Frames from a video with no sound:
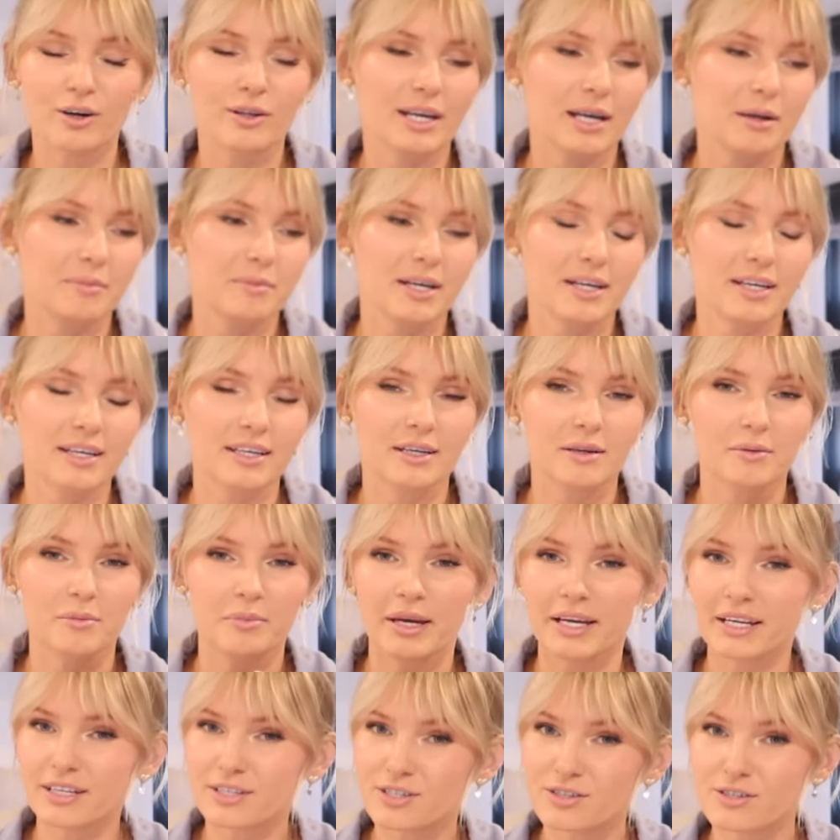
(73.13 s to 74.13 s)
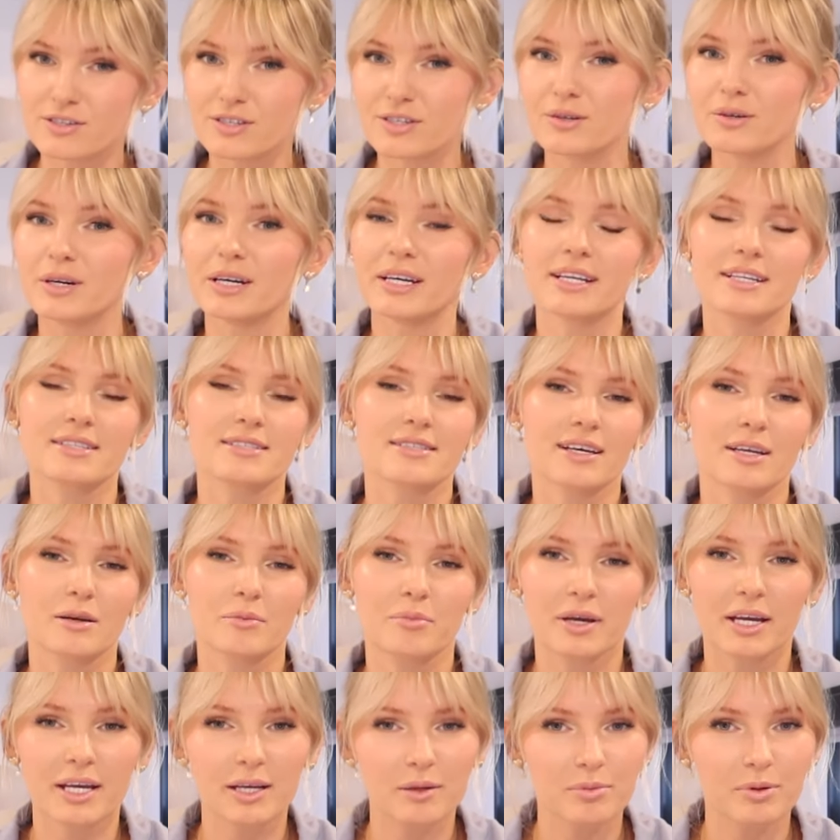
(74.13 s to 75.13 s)
Like, I'm not getting paid to do it. It's not a
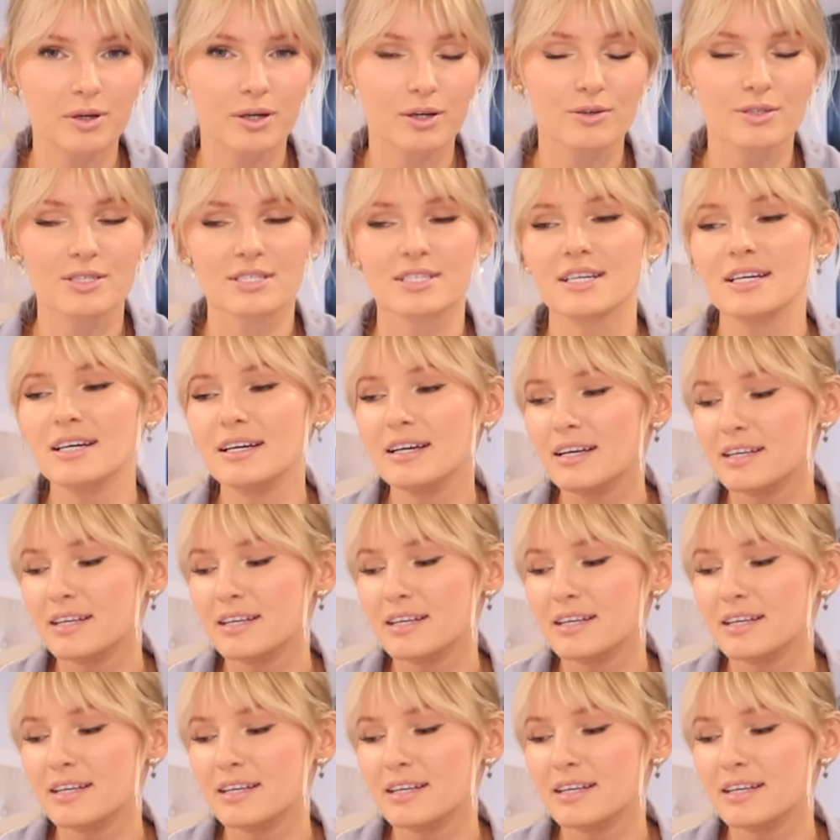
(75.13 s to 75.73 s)
paid post.